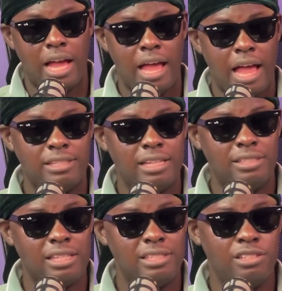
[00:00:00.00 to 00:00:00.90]
And
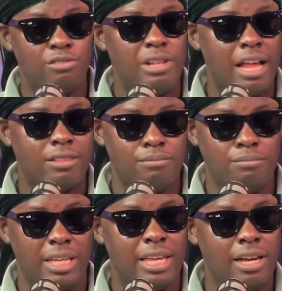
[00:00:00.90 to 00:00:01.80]
certainly to that
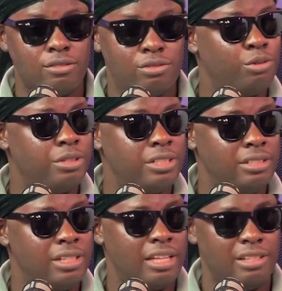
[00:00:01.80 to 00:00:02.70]
Mikel
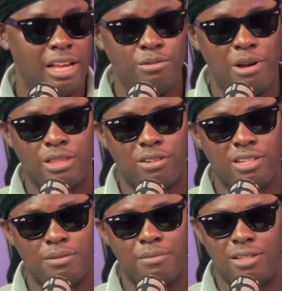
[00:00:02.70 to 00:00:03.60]
story that you are
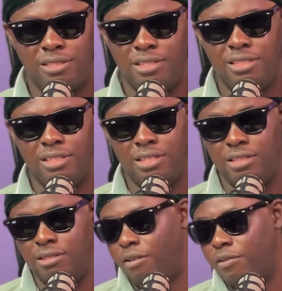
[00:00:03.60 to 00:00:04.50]
talking about,
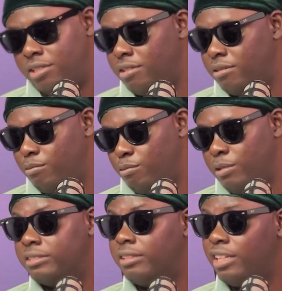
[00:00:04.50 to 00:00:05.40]
the obviously
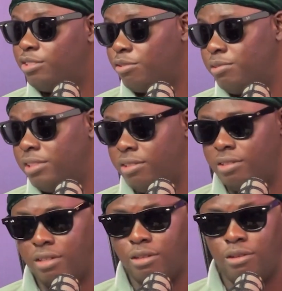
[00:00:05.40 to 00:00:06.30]
in relation to the
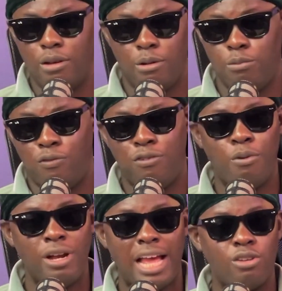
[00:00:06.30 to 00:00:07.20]

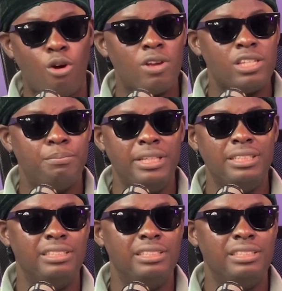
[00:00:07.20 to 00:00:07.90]
football has always been